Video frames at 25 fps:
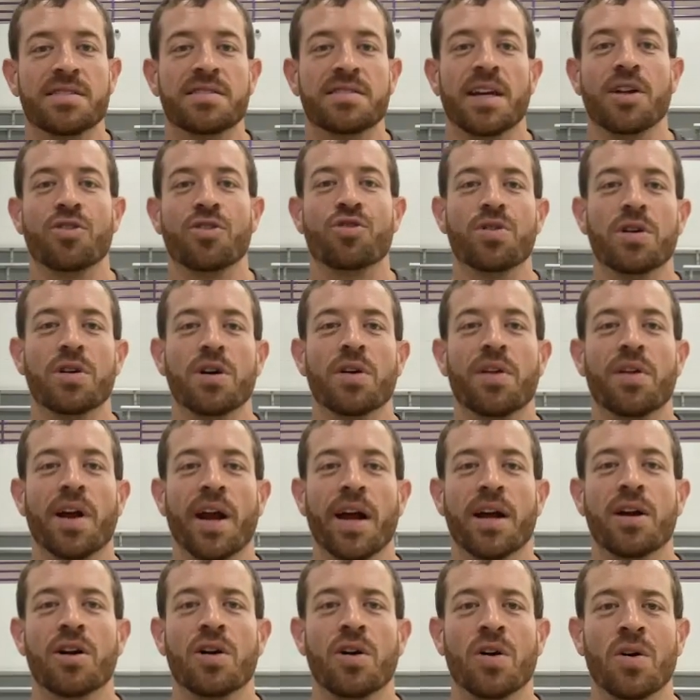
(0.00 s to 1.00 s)
is a drill that
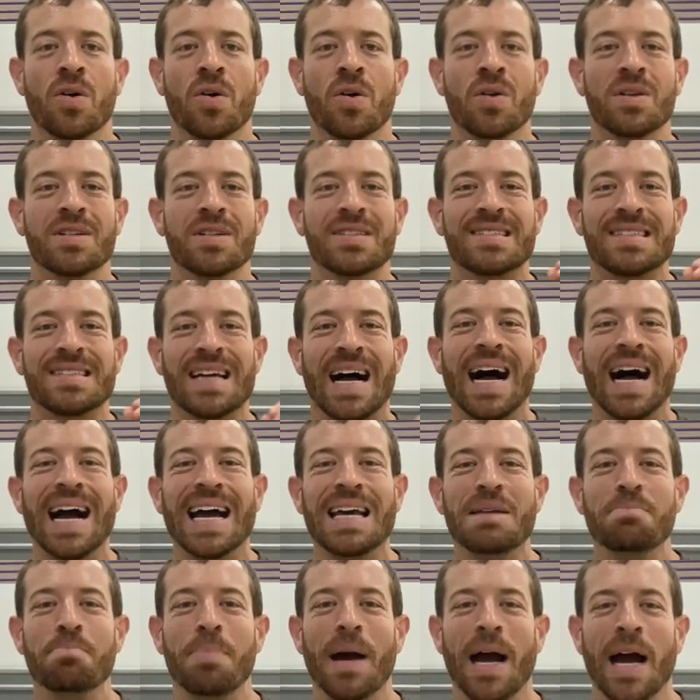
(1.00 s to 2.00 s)
I call
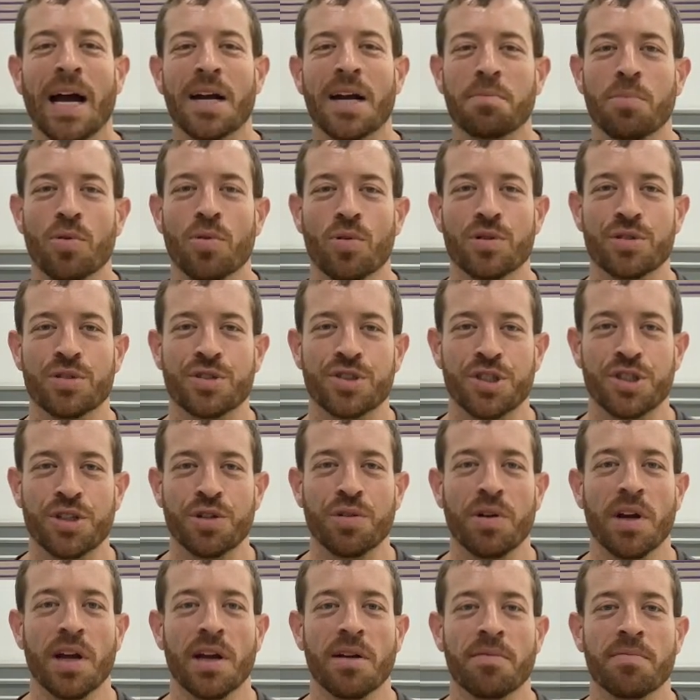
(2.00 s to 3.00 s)
side backboard
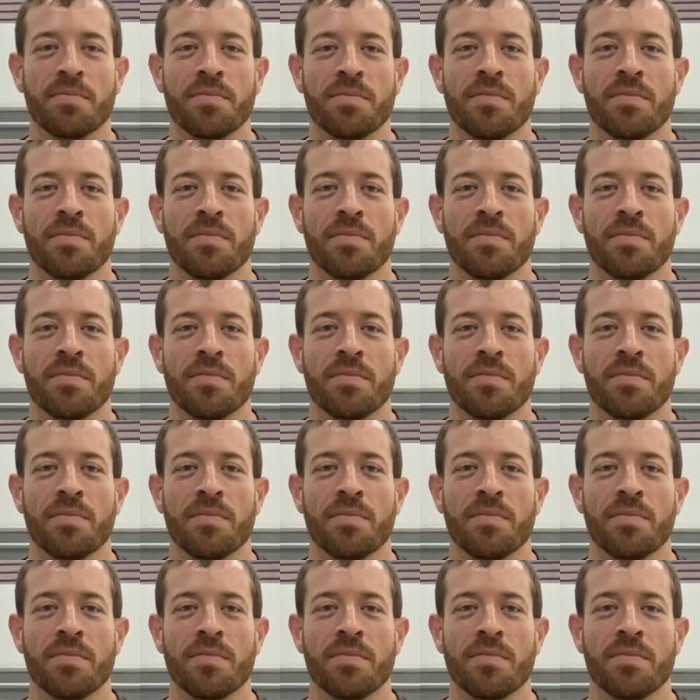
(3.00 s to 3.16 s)
shooting.